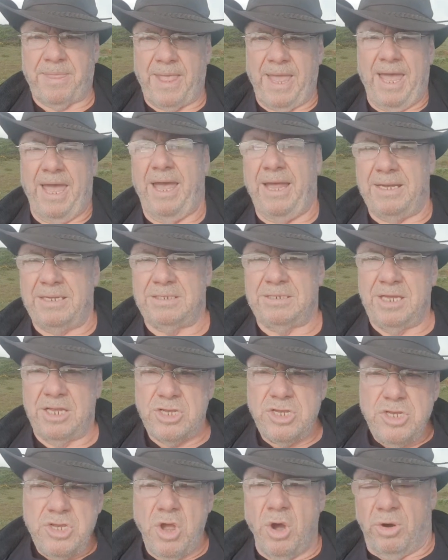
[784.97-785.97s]
and
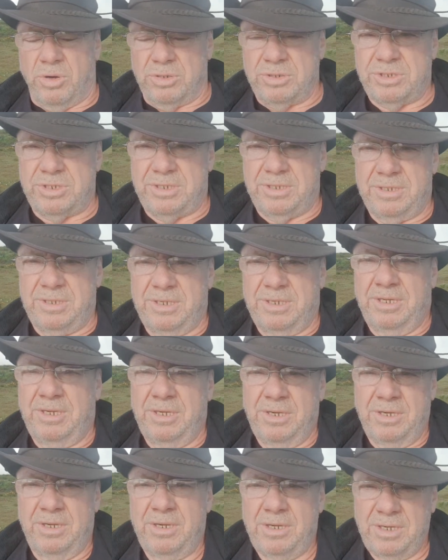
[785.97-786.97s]
not
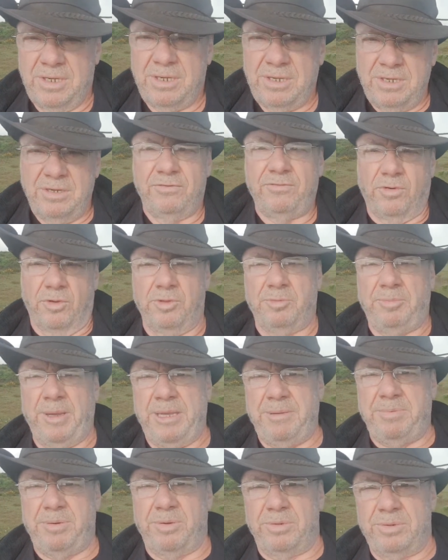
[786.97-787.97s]
for the
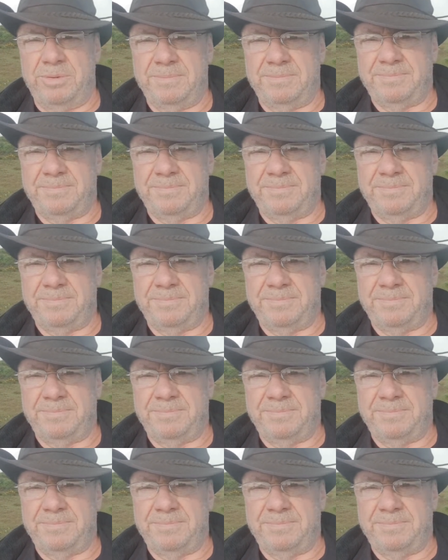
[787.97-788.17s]
people.